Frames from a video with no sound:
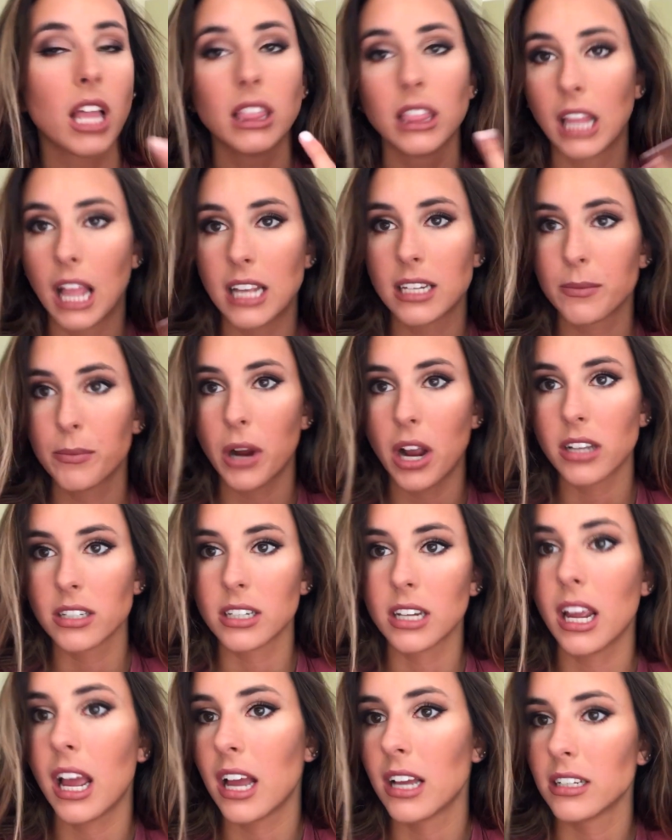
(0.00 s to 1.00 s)
less
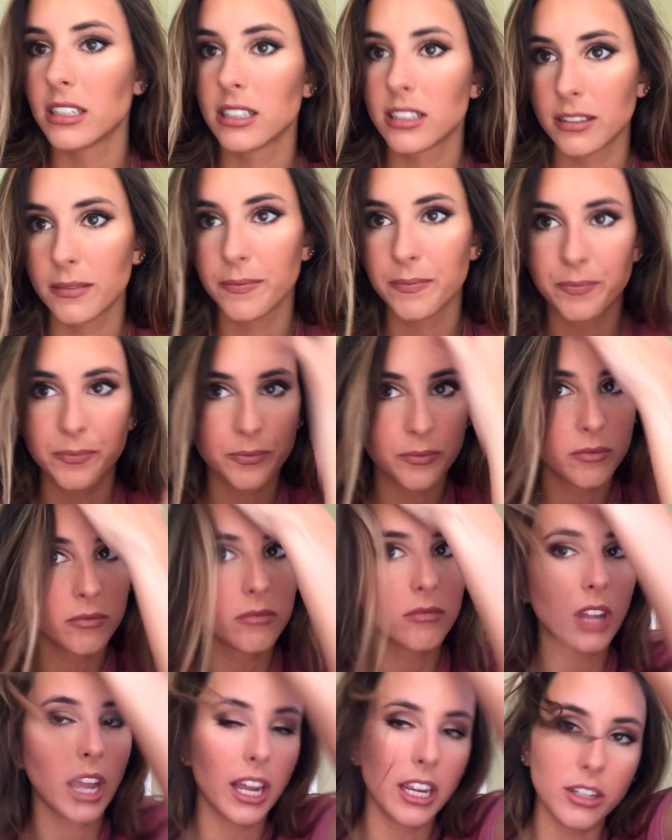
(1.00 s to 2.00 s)
brassy as
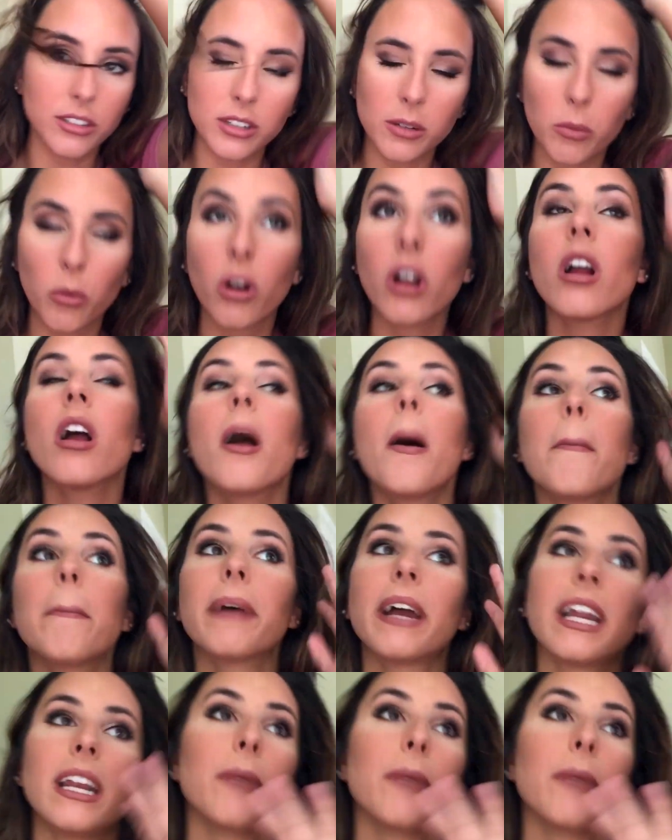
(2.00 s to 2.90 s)
I use it more. But